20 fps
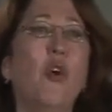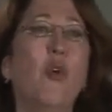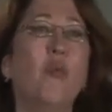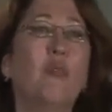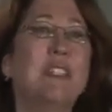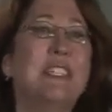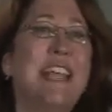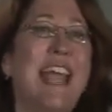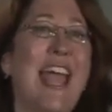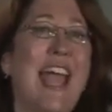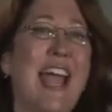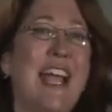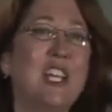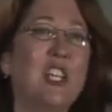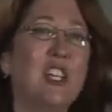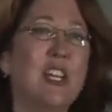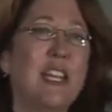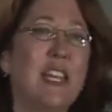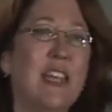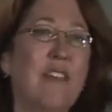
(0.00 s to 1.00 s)
was
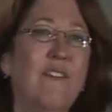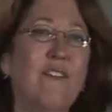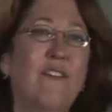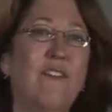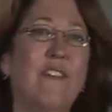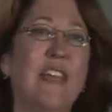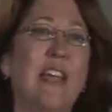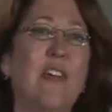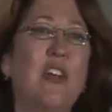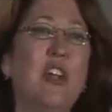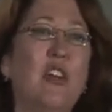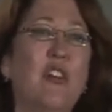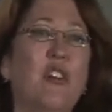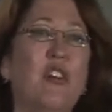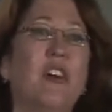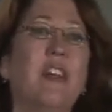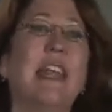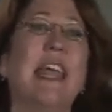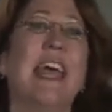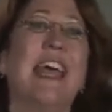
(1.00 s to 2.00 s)
actually very
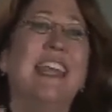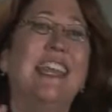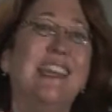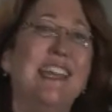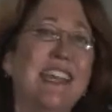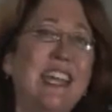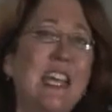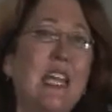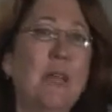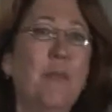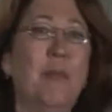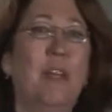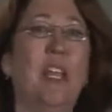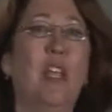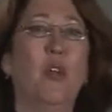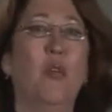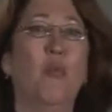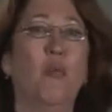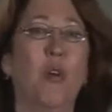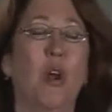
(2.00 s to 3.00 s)
good at
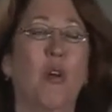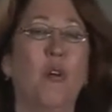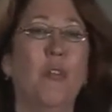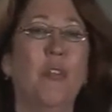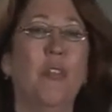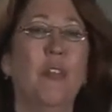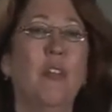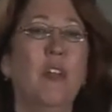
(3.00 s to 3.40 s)
inhibiting growth.